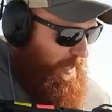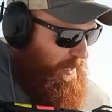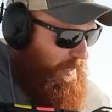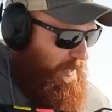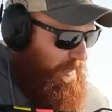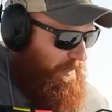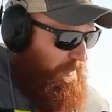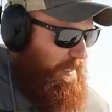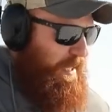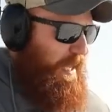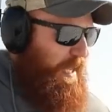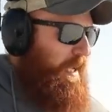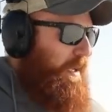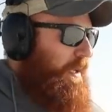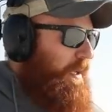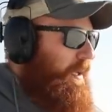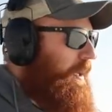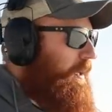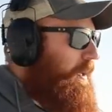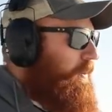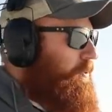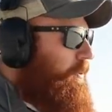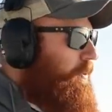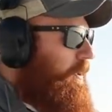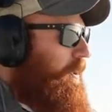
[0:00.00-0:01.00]
I hit
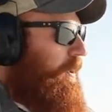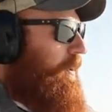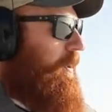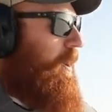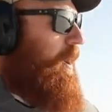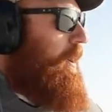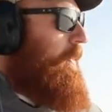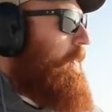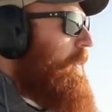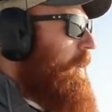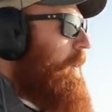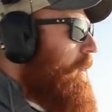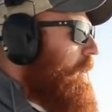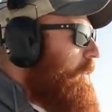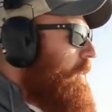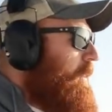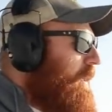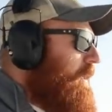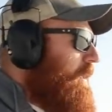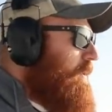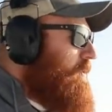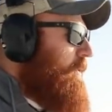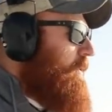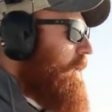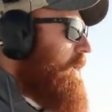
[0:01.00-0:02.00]
that trigger guard there, I
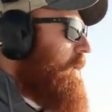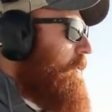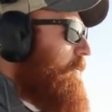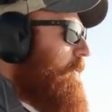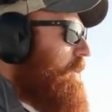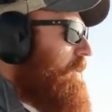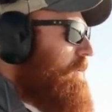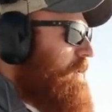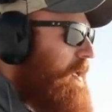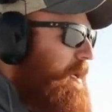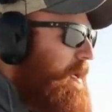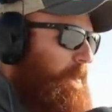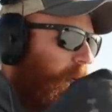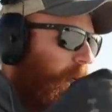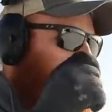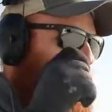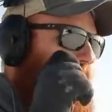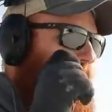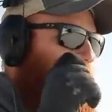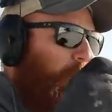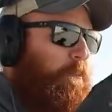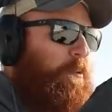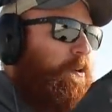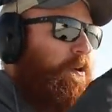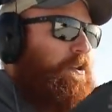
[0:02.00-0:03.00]
think it's ready to reset, but I
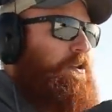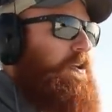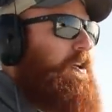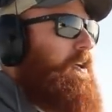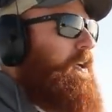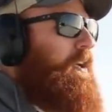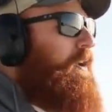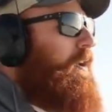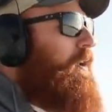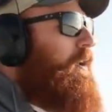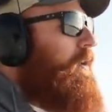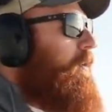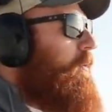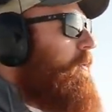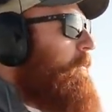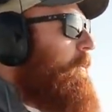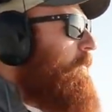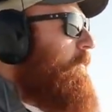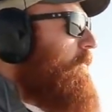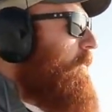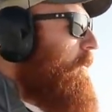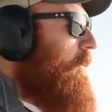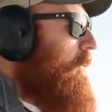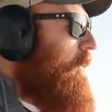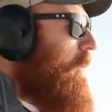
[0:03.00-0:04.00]
gotta push in a little
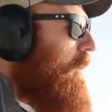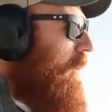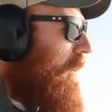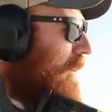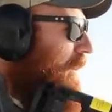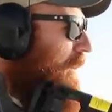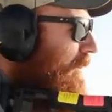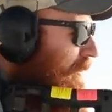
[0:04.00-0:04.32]
bit further.